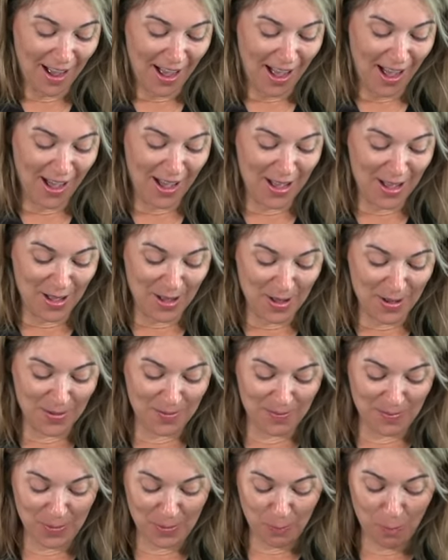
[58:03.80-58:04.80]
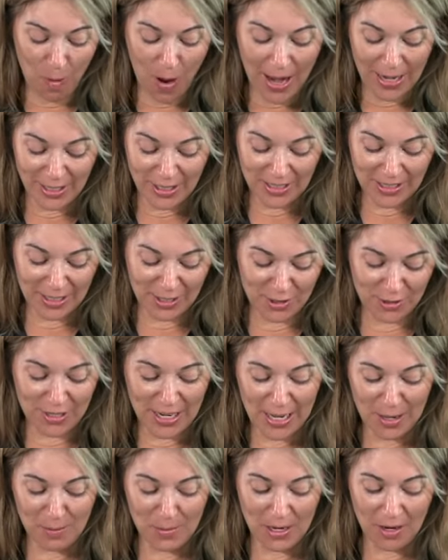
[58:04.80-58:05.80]
Um, why? Just because you're
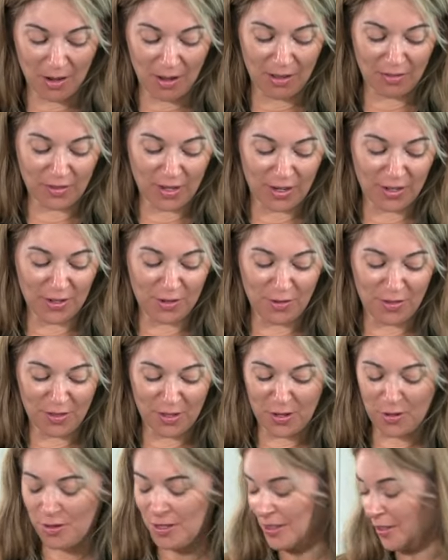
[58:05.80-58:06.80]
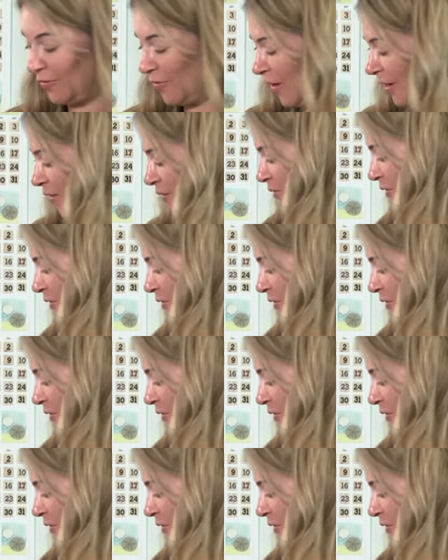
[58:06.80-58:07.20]
taking me to Olive Garden, you think you get the final